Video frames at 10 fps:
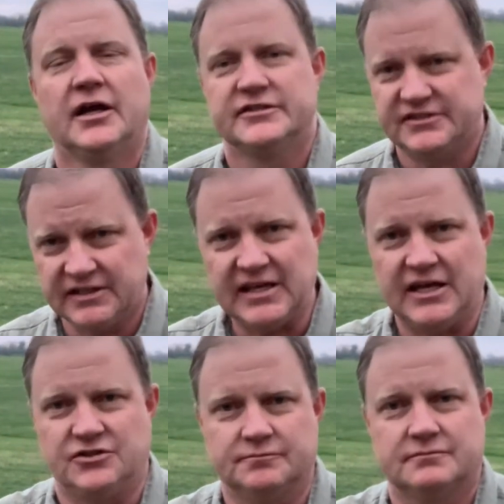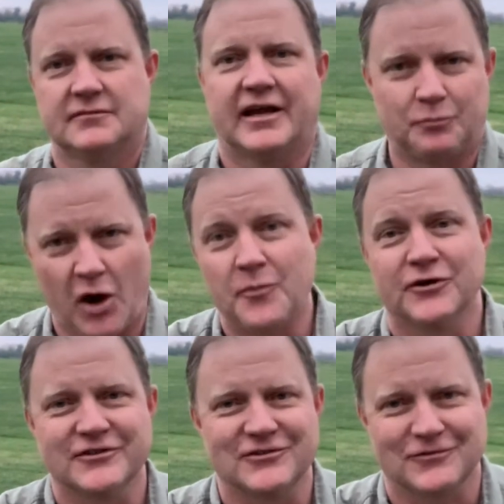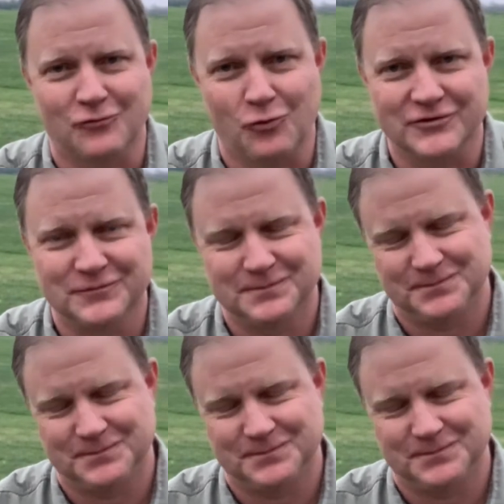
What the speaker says: just engage them at a proper distance, of course.